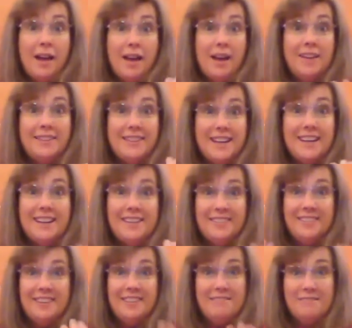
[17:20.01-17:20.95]
I'll take
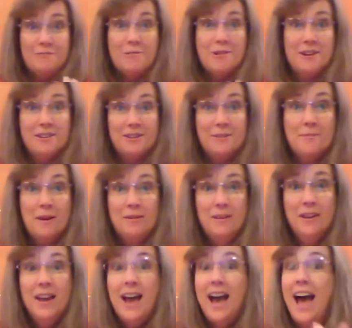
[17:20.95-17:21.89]
your living water. Come on.
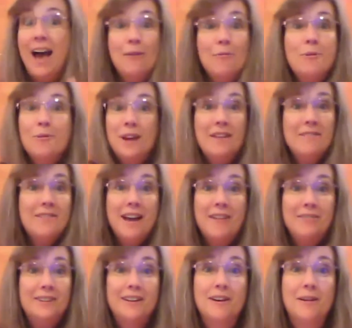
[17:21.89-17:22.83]
I won't ever
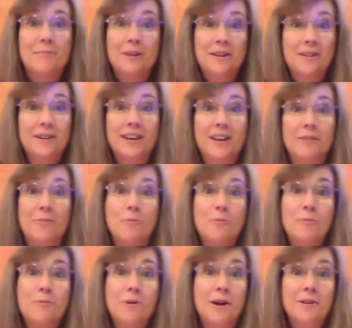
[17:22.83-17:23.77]
have to come here and get
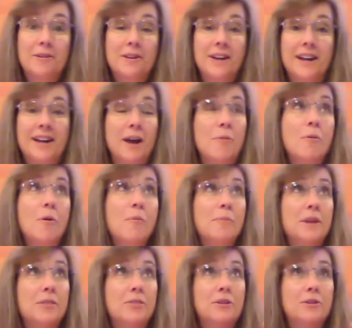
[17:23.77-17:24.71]
water again. I won't
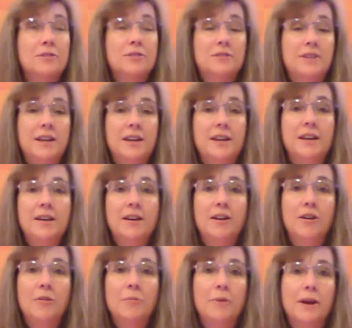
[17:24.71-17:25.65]
be thirsty.
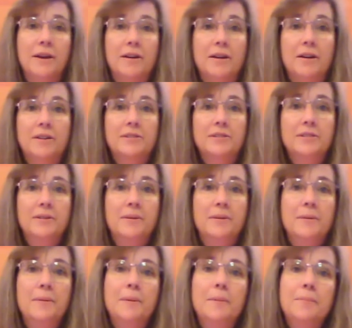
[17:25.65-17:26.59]
Oh my gosh.
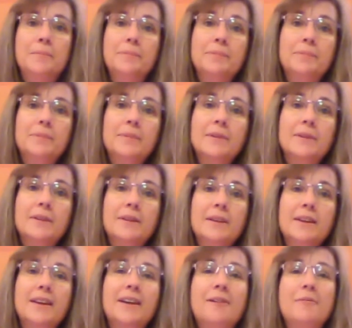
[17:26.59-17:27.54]

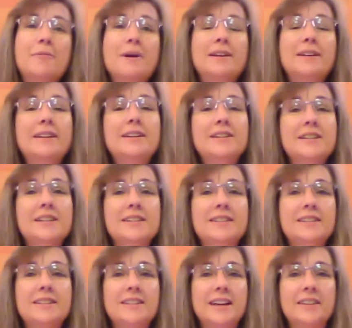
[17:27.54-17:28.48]
And what did
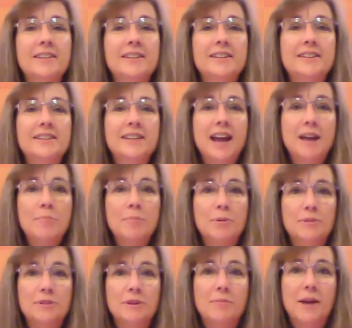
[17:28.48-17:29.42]
Jesus tell the
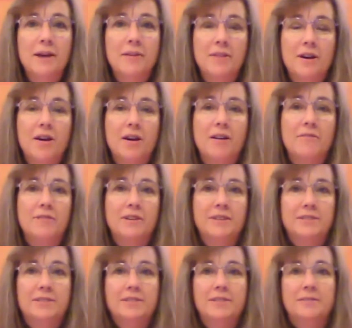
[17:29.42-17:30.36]
disciples about the
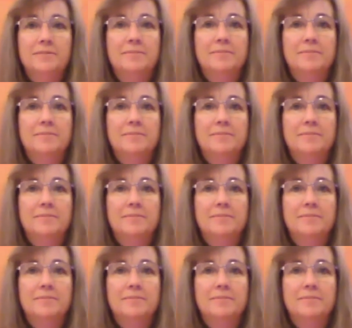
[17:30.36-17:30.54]
harvest?